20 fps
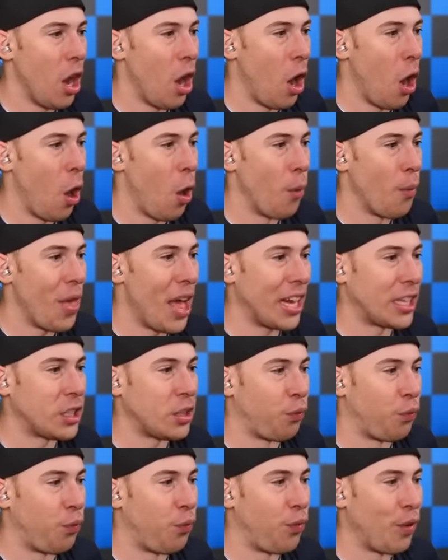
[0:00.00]
Oh,
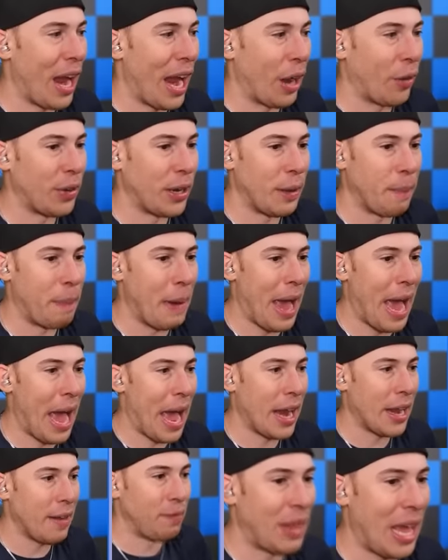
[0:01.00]
that's very
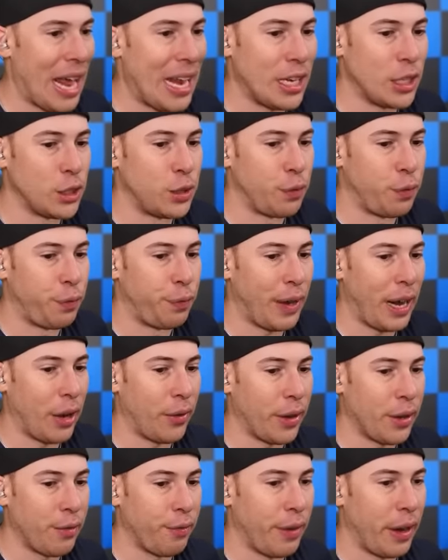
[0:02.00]
bad. That is
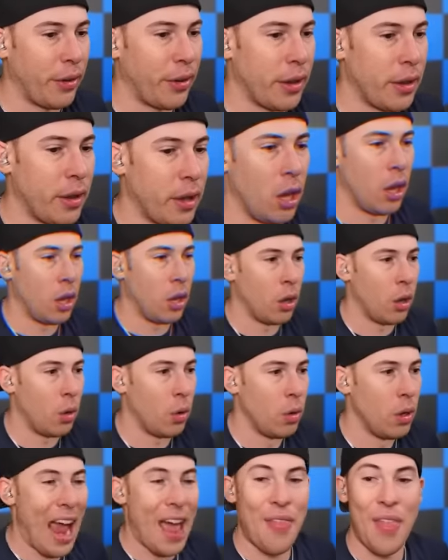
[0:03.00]
very, very...
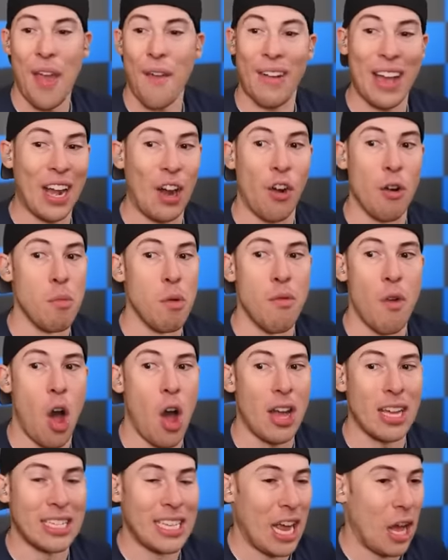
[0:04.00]
Uh-oh. And they've got to remove
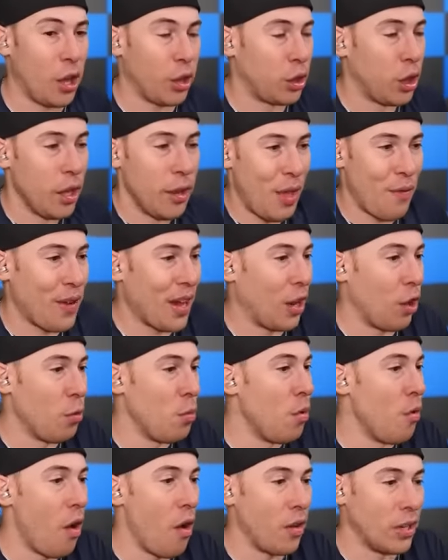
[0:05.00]
all his health. They've got to
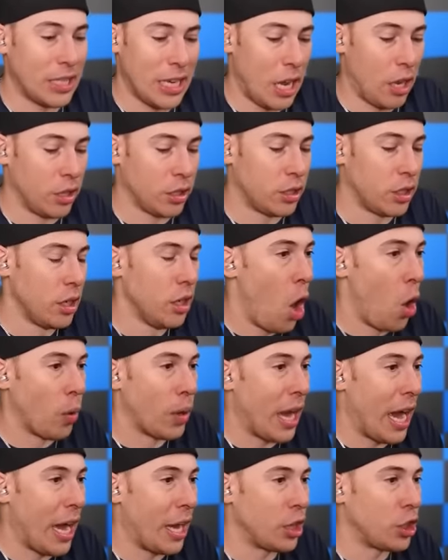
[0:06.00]
remove all his health. Oh,
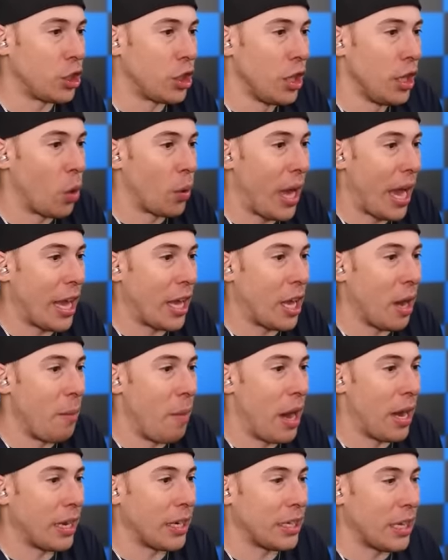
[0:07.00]
gosh. Okay,
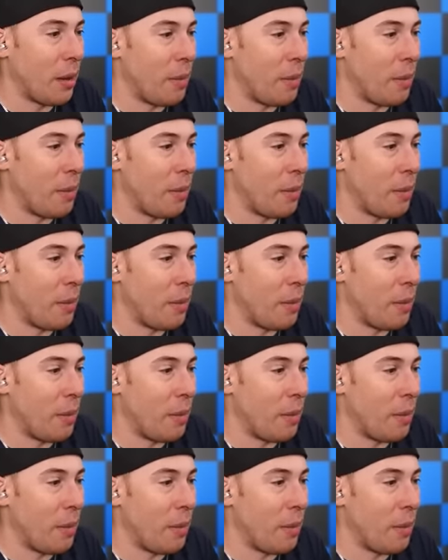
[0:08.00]
come on.